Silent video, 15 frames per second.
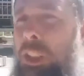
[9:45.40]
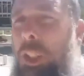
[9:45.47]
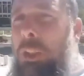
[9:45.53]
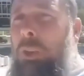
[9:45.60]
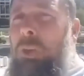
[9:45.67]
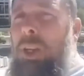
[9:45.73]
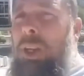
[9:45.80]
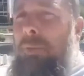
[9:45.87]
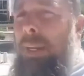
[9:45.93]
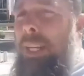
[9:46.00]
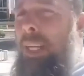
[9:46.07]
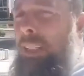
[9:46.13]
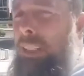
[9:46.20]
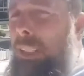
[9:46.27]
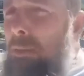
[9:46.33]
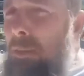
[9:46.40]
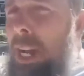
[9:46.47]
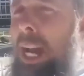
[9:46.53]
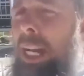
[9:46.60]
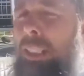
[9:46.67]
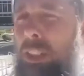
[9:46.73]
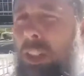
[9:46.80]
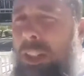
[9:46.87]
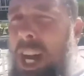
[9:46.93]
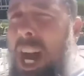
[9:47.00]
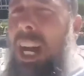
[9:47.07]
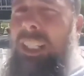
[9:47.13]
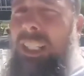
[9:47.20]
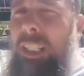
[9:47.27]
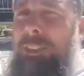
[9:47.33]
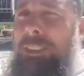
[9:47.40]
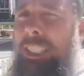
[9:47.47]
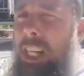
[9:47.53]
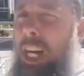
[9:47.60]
too, because them guys are not guilty